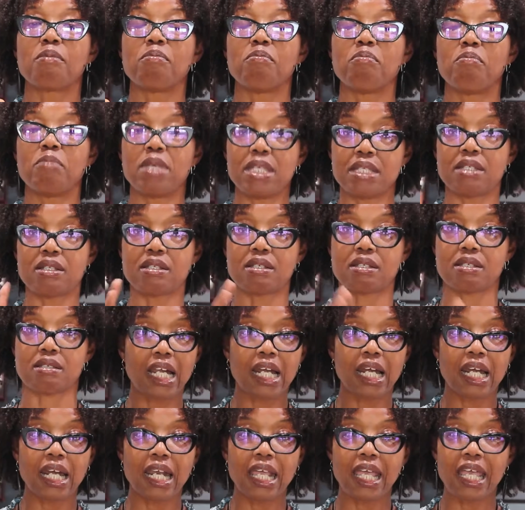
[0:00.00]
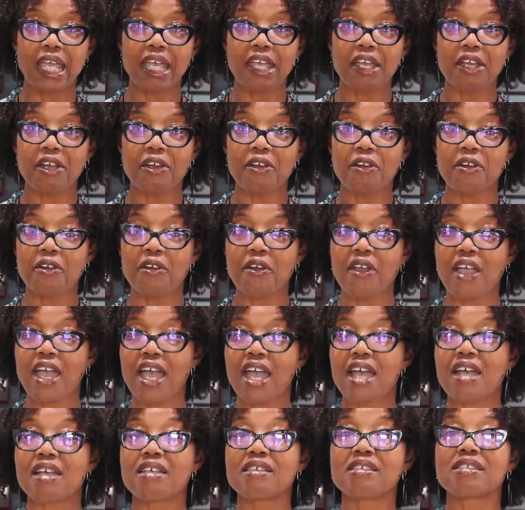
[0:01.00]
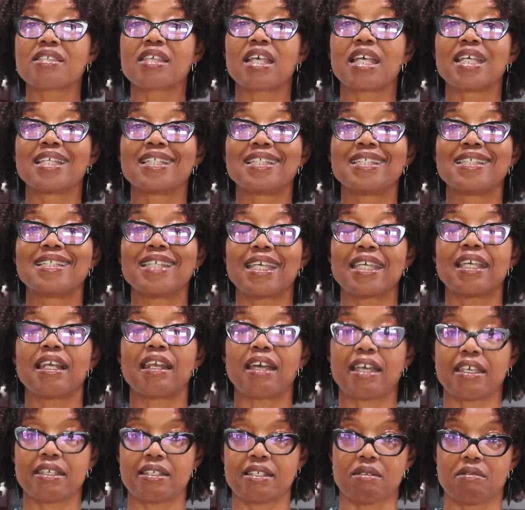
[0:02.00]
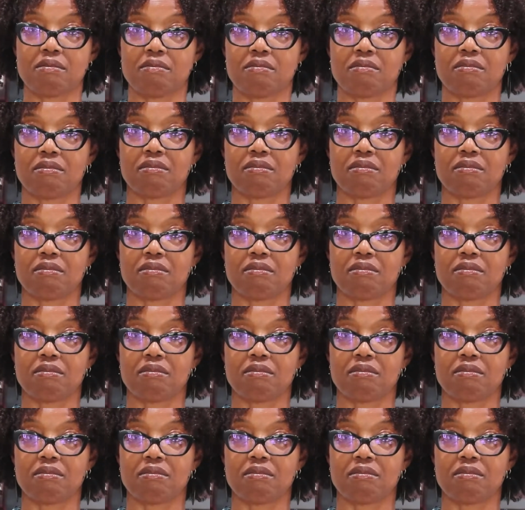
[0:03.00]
meat, clear as daylight.